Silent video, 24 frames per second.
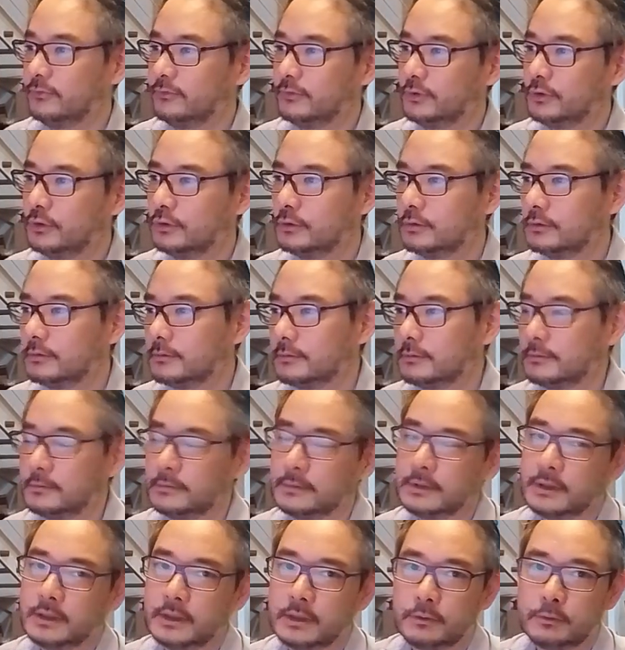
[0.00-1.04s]
full,
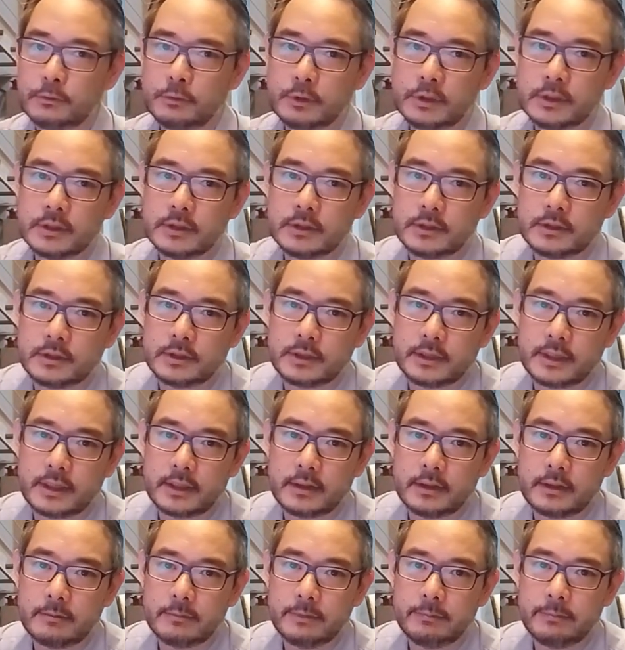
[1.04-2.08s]
which
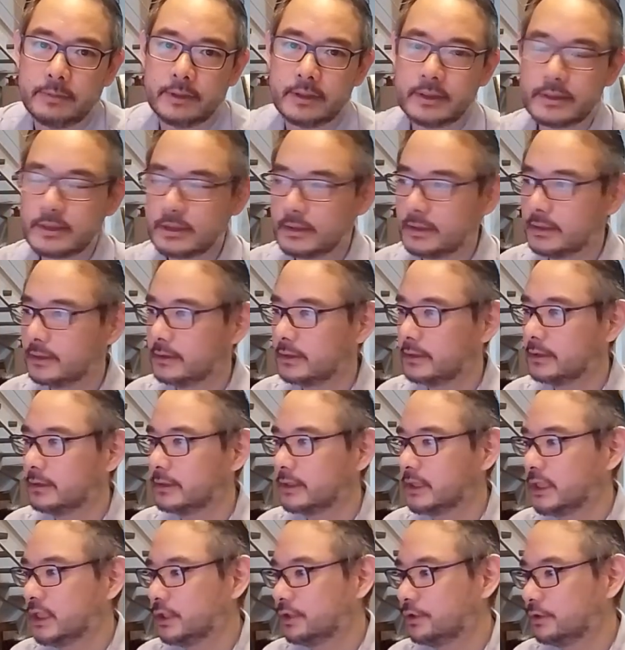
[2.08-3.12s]
cannot be parsed into
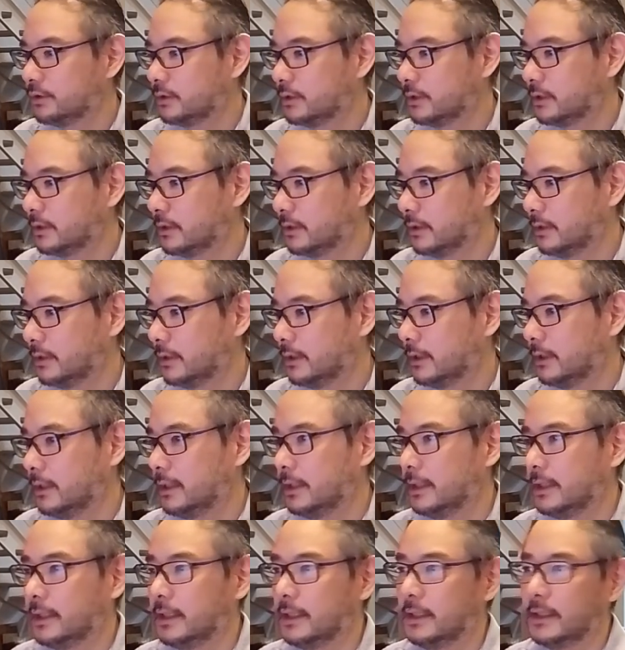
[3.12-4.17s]
an int,
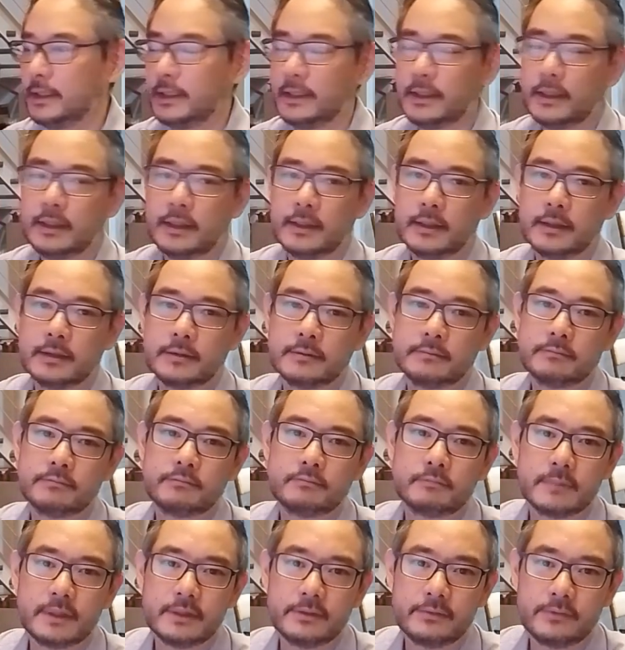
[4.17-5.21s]
it
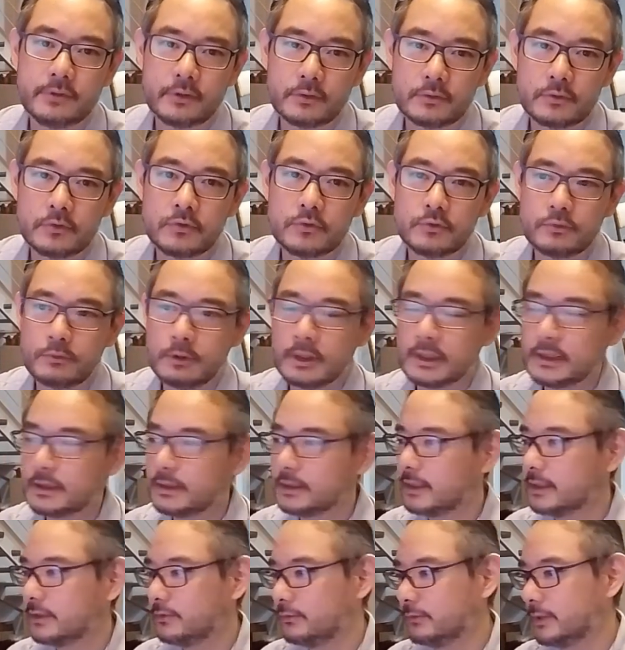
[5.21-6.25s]
defaults to
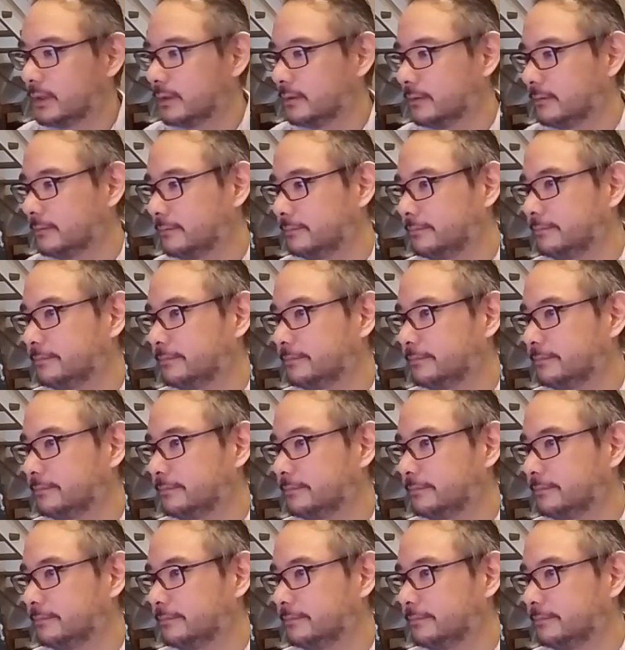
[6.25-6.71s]
1 as well.